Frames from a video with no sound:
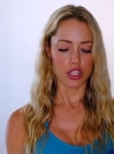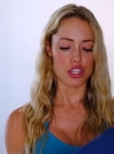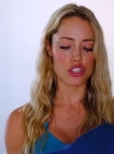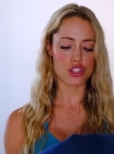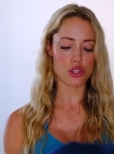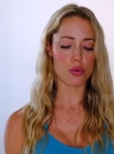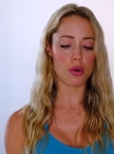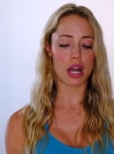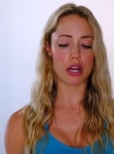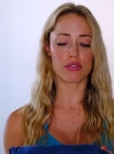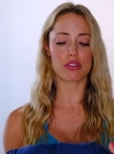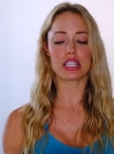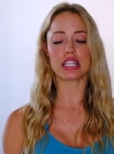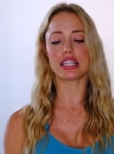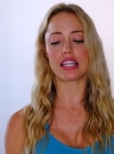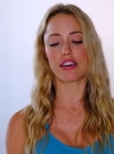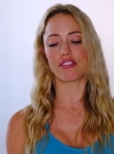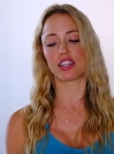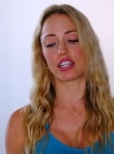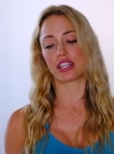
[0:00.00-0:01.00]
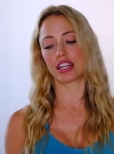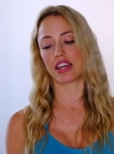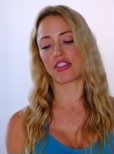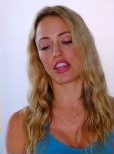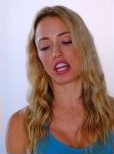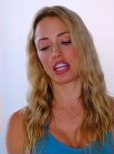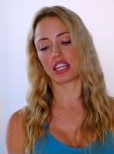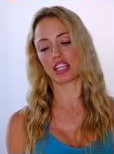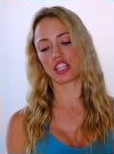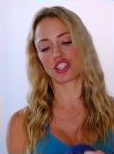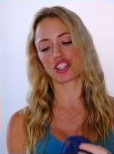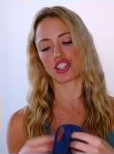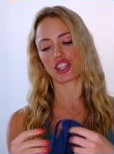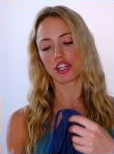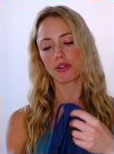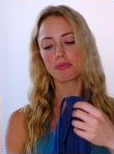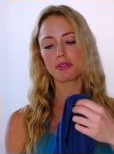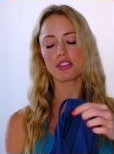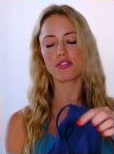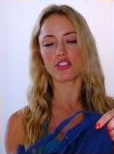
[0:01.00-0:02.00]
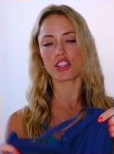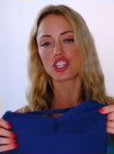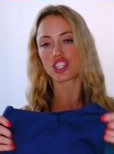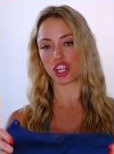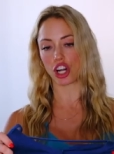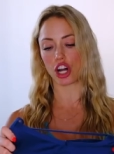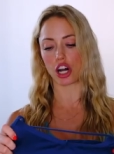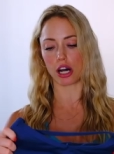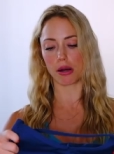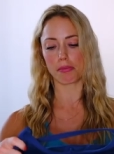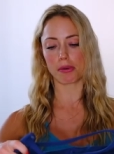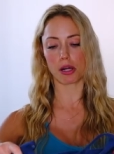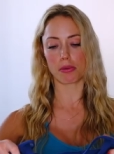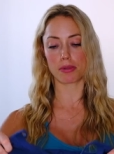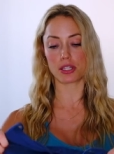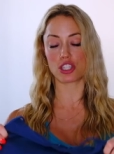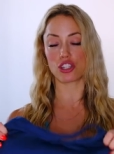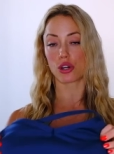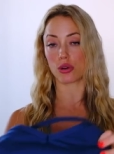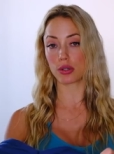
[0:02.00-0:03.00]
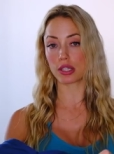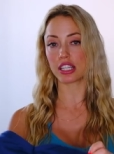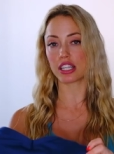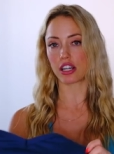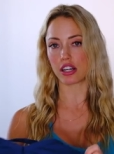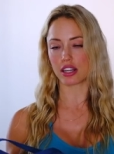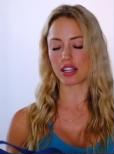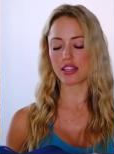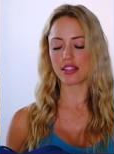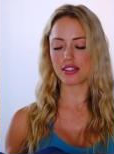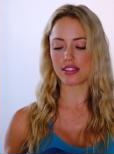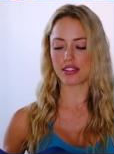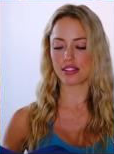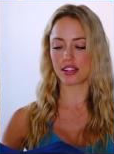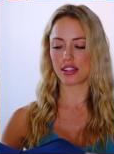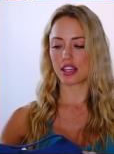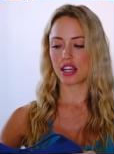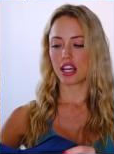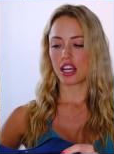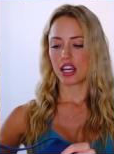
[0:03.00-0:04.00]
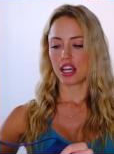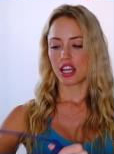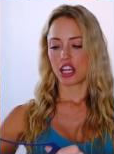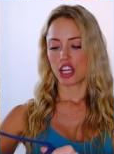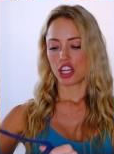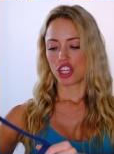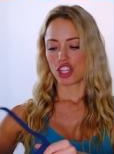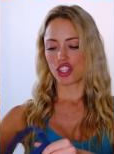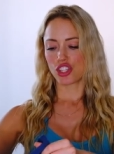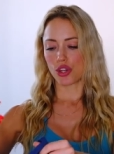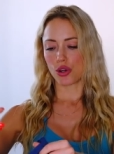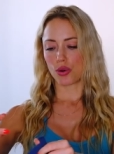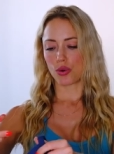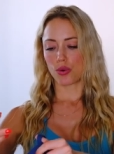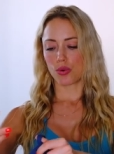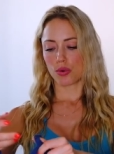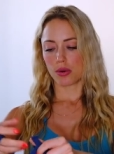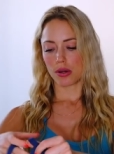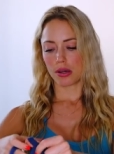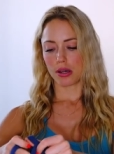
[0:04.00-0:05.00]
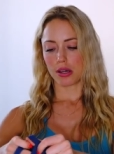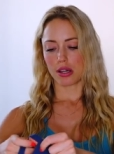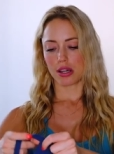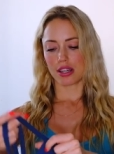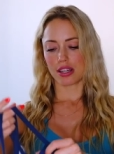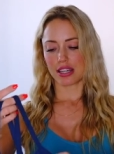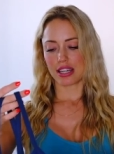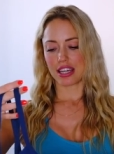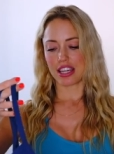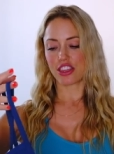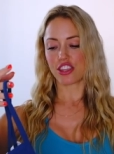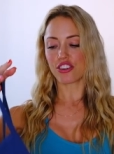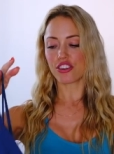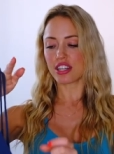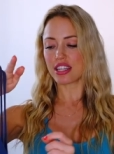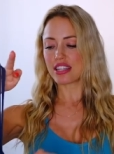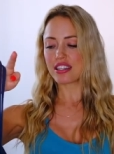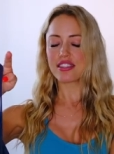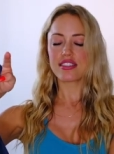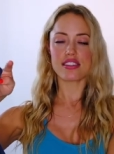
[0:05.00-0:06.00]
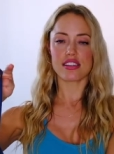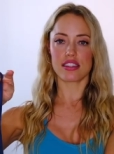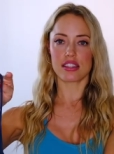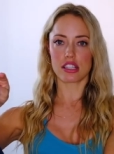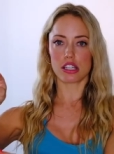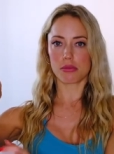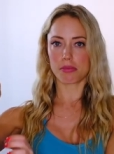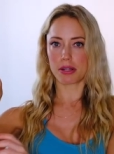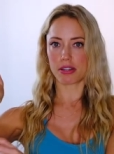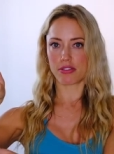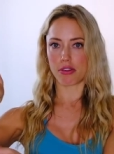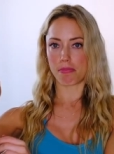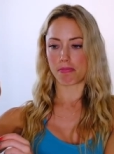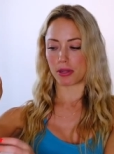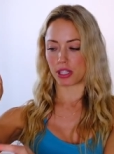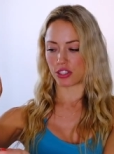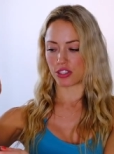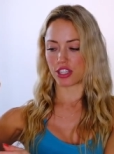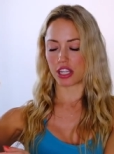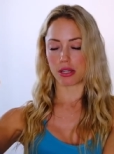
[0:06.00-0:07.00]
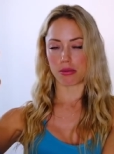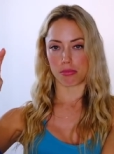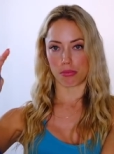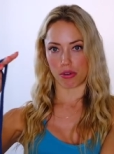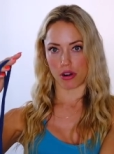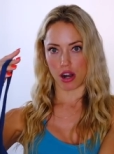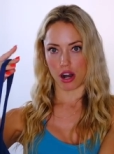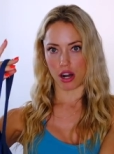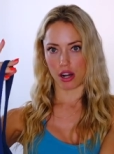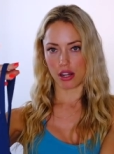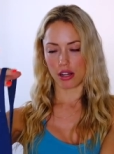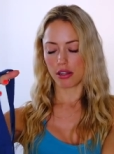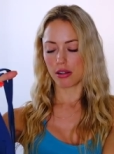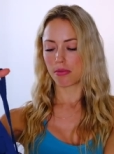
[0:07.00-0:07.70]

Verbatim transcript: So I really love it. And then in terms of the top, I'll be totally honest. So there is a little bit of a built in bra,